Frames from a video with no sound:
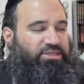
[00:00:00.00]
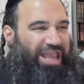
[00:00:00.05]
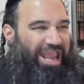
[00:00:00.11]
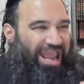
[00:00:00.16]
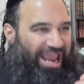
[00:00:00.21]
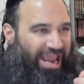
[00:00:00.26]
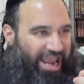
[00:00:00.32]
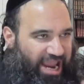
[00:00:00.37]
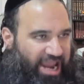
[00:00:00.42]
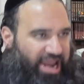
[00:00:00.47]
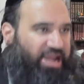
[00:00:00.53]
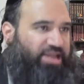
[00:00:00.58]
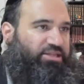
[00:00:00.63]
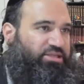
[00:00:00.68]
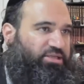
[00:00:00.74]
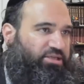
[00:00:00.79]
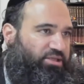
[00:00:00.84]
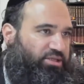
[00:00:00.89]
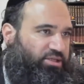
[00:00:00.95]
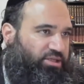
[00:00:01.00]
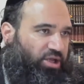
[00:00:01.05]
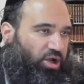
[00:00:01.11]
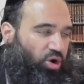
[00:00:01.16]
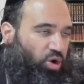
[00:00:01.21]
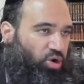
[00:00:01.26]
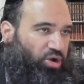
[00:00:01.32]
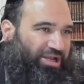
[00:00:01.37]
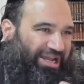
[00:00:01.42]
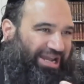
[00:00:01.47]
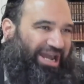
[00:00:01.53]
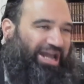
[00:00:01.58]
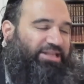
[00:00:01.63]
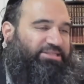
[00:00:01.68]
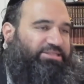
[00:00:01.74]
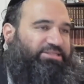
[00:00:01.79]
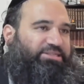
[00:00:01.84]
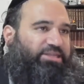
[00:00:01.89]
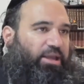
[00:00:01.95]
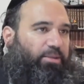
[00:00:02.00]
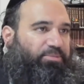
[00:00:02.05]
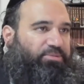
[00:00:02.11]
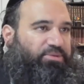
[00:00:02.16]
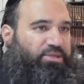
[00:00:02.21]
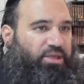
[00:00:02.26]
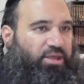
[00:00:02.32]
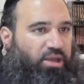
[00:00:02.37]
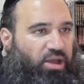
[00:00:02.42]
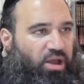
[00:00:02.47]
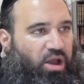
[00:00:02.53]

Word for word: hate the whole concept